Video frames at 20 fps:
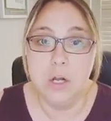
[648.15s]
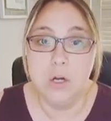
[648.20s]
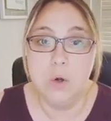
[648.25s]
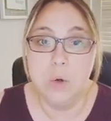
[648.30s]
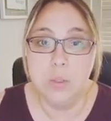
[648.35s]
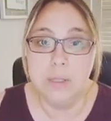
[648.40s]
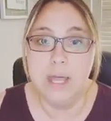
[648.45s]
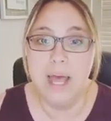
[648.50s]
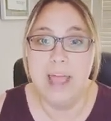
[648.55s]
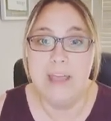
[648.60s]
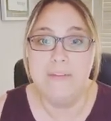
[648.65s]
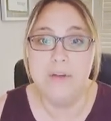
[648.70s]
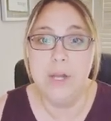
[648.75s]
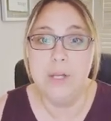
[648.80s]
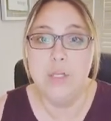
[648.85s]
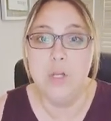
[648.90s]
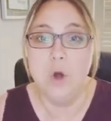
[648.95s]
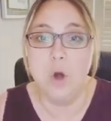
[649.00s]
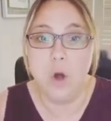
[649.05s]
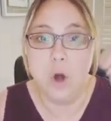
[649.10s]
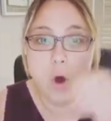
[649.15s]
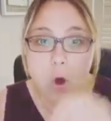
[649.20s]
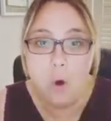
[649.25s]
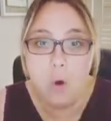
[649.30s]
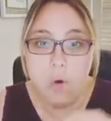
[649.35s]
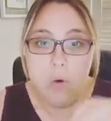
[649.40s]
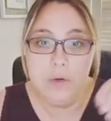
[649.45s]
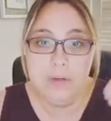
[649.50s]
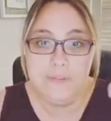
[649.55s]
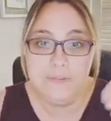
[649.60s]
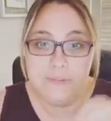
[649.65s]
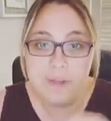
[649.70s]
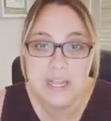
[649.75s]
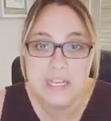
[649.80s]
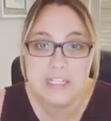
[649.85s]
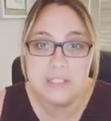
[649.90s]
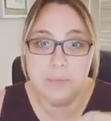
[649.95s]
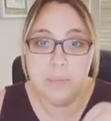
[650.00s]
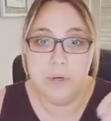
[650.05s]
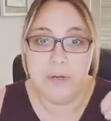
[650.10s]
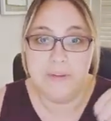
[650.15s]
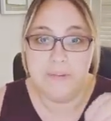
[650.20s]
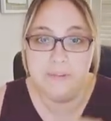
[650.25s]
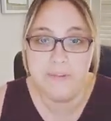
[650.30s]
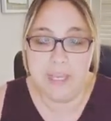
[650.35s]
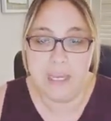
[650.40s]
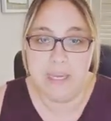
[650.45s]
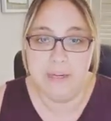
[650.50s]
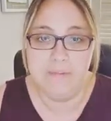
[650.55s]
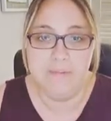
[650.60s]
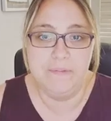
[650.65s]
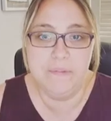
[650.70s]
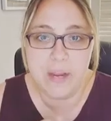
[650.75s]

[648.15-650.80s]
Go live on your own Facebook feed.